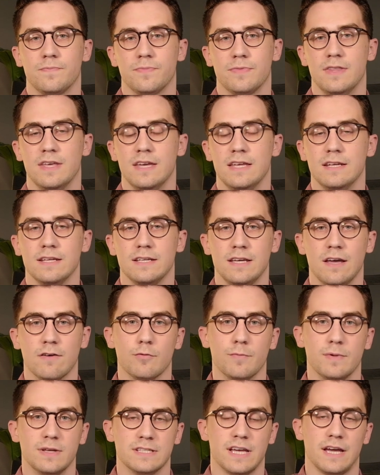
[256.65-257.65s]
then
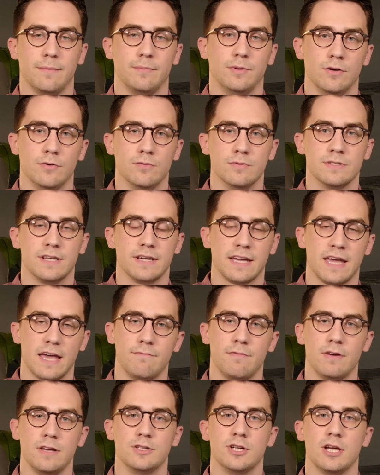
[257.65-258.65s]
government type loans like
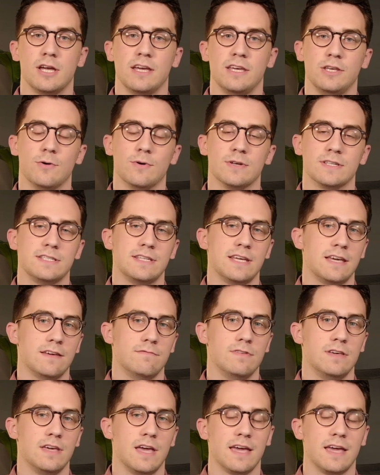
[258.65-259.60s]
FHA, USDA,